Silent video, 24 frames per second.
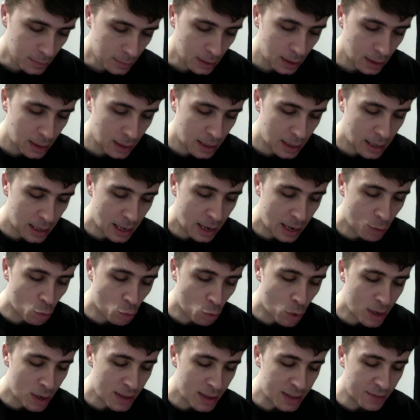I
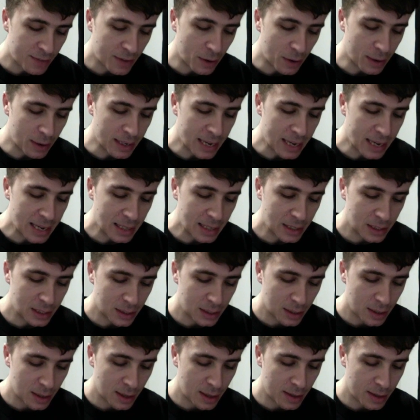want at the very end
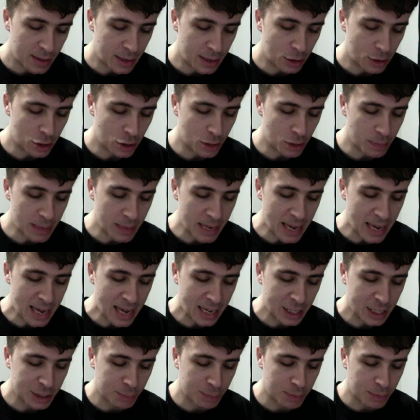there to be
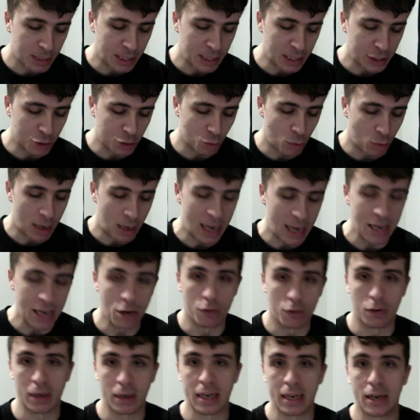x plus y
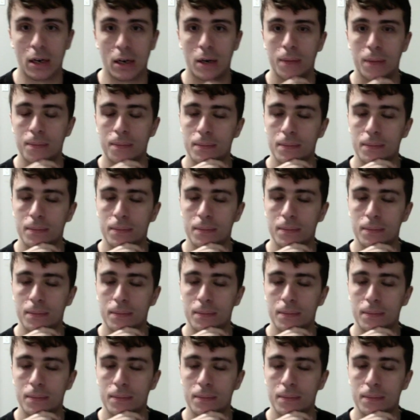over here.